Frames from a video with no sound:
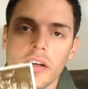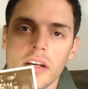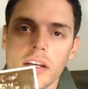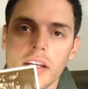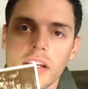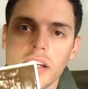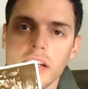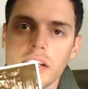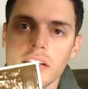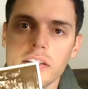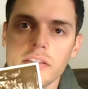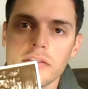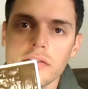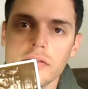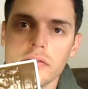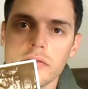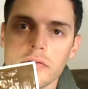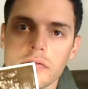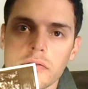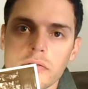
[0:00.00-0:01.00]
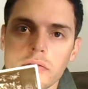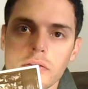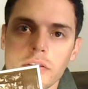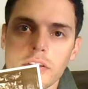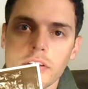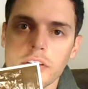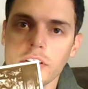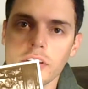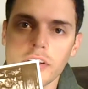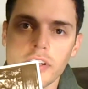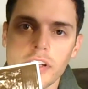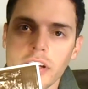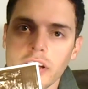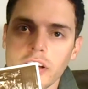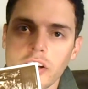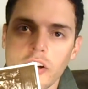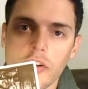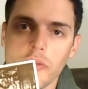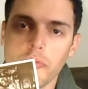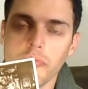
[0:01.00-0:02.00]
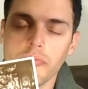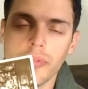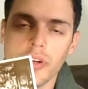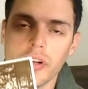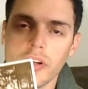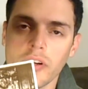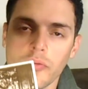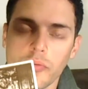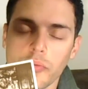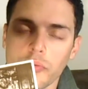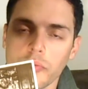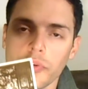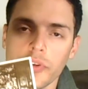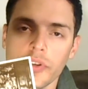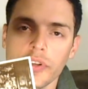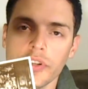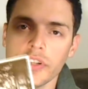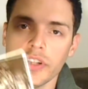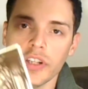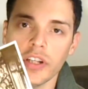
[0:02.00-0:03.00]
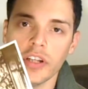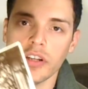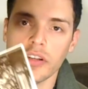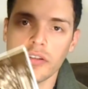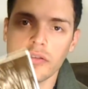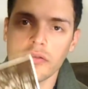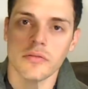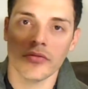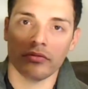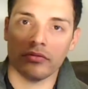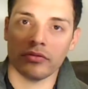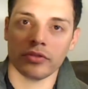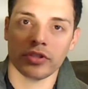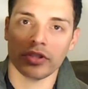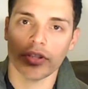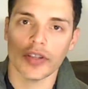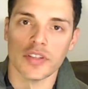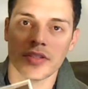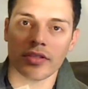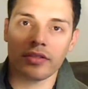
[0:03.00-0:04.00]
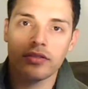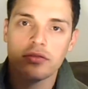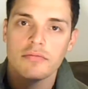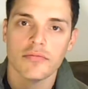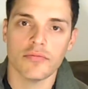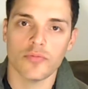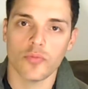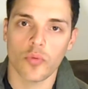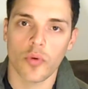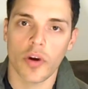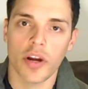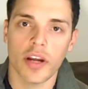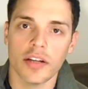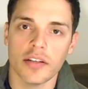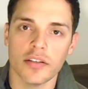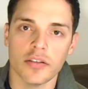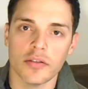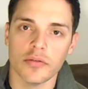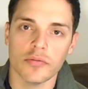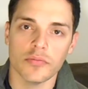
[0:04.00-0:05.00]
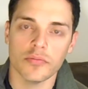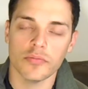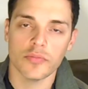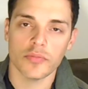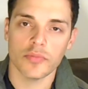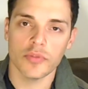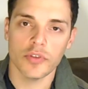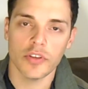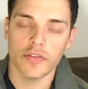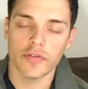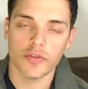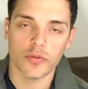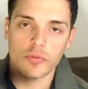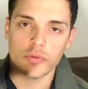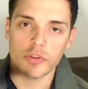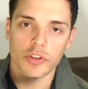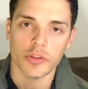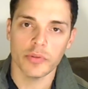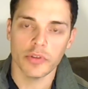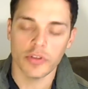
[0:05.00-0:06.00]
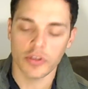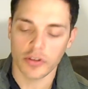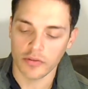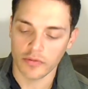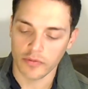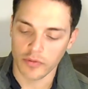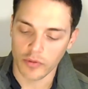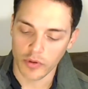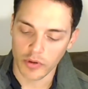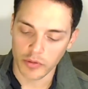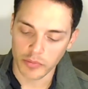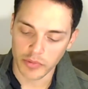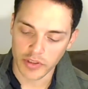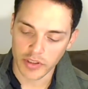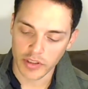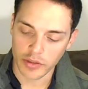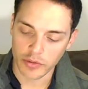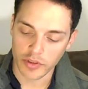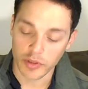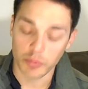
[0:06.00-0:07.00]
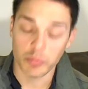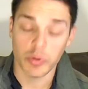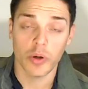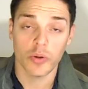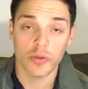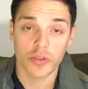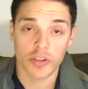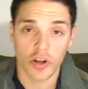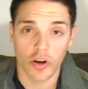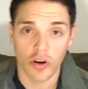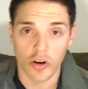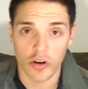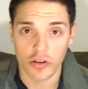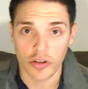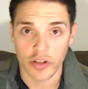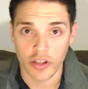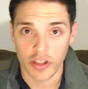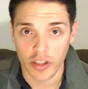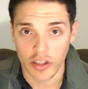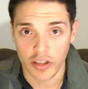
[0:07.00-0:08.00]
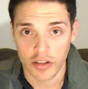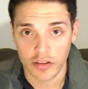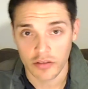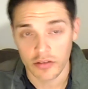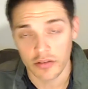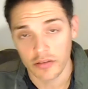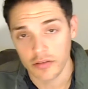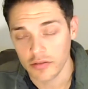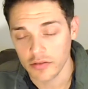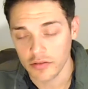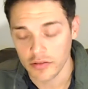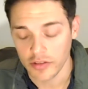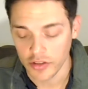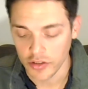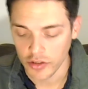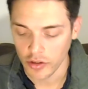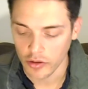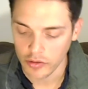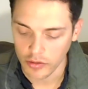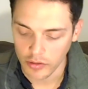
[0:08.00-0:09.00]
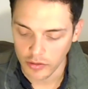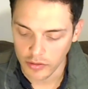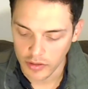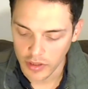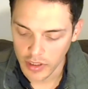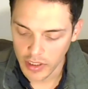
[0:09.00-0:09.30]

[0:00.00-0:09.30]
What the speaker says: in like a really just random, you have to really be looking for it, but there was a postcard in the journal,